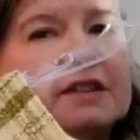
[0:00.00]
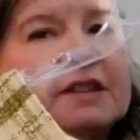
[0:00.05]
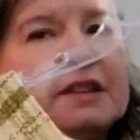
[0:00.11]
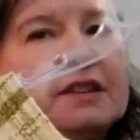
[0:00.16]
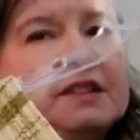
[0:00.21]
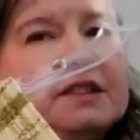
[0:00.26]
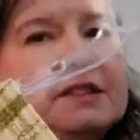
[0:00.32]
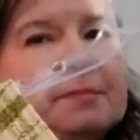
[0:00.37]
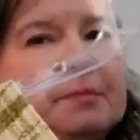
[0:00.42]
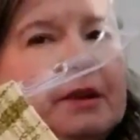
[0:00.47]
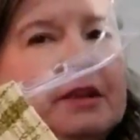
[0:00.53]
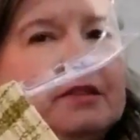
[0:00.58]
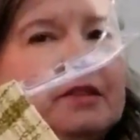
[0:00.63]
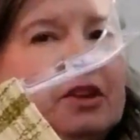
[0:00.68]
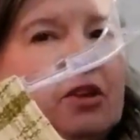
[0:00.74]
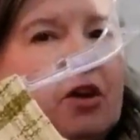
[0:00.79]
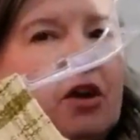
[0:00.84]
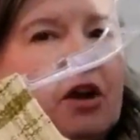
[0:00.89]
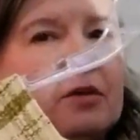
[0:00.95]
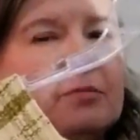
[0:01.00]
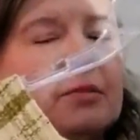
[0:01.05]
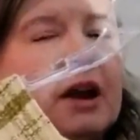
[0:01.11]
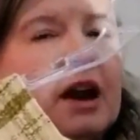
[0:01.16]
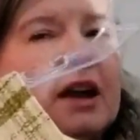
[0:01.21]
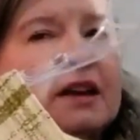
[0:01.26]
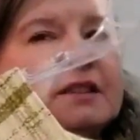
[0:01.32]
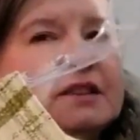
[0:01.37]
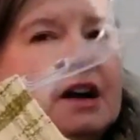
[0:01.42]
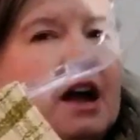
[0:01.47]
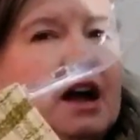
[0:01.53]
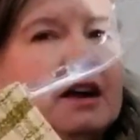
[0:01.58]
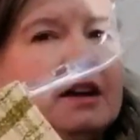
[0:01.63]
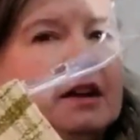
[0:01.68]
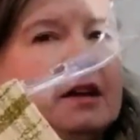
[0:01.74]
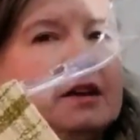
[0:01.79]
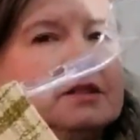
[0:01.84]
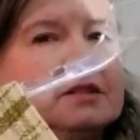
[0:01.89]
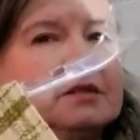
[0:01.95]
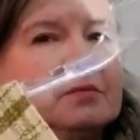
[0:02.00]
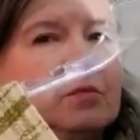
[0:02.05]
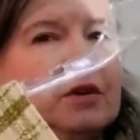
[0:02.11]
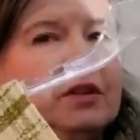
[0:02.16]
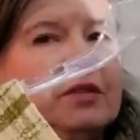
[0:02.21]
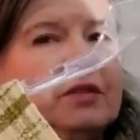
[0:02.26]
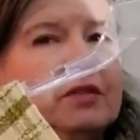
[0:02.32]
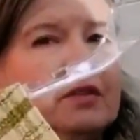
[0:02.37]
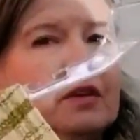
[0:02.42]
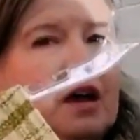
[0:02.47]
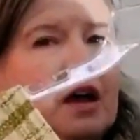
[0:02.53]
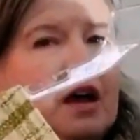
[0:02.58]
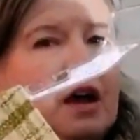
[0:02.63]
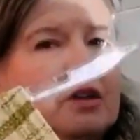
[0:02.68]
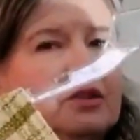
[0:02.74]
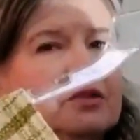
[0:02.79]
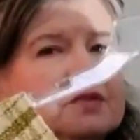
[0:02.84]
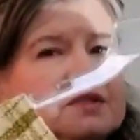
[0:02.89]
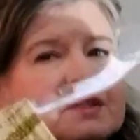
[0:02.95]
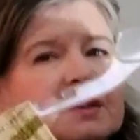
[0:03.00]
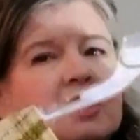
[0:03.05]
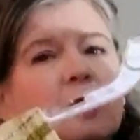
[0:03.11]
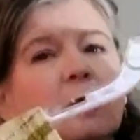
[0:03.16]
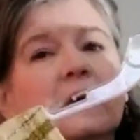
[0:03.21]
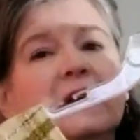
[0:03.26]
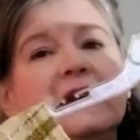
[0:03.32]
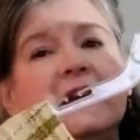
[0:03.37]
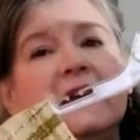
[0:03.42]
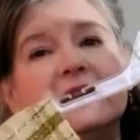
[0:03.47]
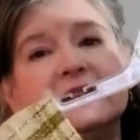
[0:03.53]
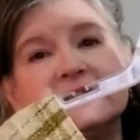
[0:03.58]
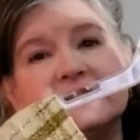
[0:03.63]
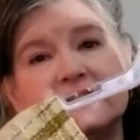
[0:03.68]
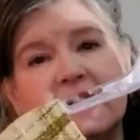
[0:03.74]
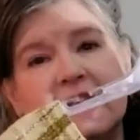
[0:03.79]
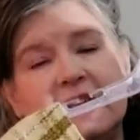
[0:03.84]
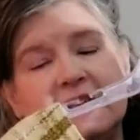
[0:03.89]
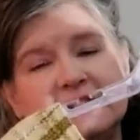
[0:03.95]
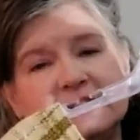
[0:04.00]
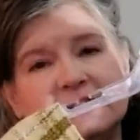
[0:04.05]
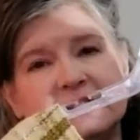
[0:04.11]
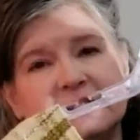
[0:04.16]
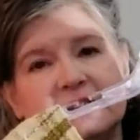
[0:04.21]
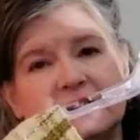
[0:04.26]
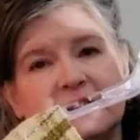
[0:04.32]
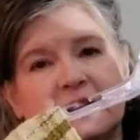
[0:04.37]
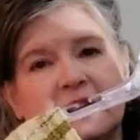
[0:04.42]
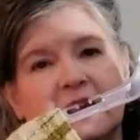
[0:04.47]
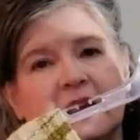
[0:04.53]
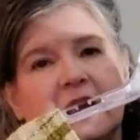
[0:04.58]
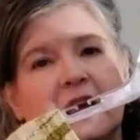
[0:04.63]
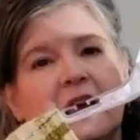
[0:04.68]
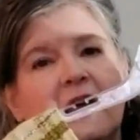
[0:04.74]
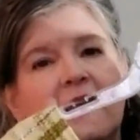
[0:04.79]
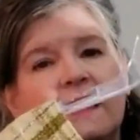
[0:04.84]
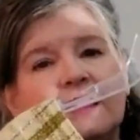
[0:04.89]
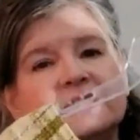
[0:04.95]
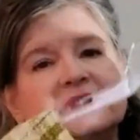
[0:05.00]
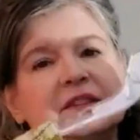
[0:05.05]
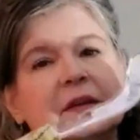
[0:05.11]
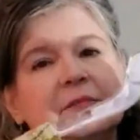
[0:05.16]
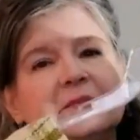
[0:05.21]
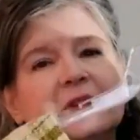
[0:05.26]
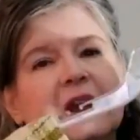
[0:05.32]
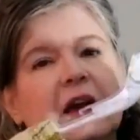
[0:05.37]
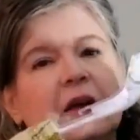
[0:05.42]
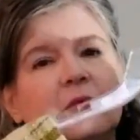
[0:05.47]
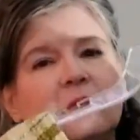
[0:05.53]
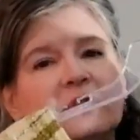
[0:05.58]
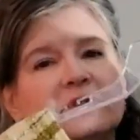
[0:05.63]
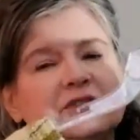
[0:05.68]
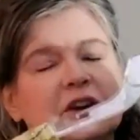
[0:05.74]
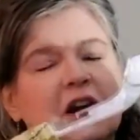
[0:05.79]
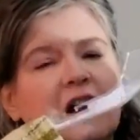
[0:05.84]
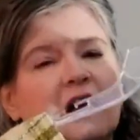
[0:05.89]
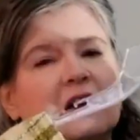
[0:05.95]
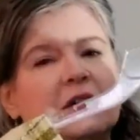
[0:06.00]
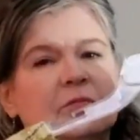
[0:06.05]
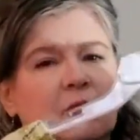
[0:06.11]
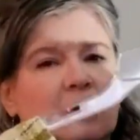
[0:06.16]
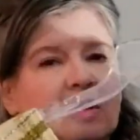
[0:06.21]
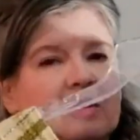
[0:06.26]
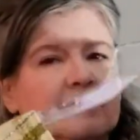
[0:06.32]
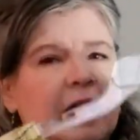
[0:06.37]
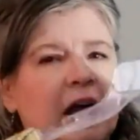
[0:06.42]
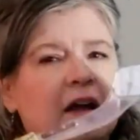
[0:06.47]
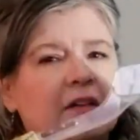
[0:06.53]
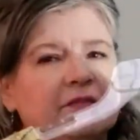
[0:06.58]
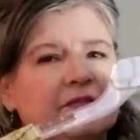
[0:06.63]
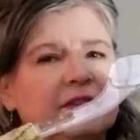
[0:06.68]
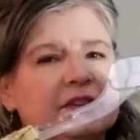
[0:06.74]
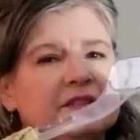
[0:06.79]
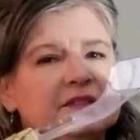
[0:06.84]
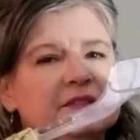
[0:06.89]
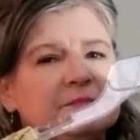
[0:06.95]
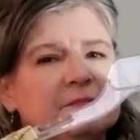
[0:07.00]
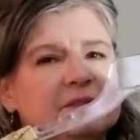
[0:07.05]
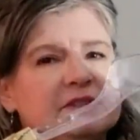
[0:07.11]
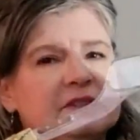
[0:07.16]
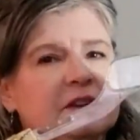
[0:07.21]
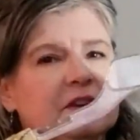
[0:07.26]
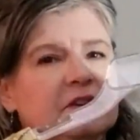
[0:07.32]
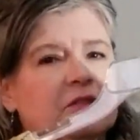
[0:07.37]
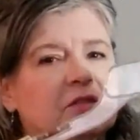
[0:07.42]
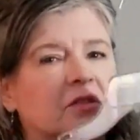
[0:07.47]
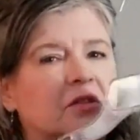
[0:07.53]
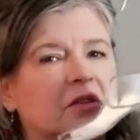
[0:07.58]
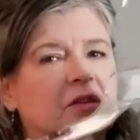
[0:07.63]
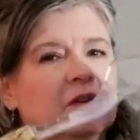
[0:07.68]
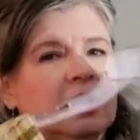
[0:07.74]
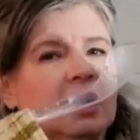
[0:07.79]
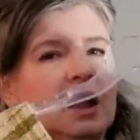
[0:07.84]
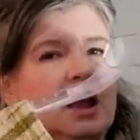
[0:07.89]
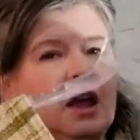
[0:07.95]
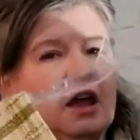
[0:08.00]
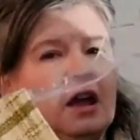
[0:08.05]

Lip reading: didn't spin the yarn, but I dyed it with using Queen Anne's lace. And someday I will talk more about this particular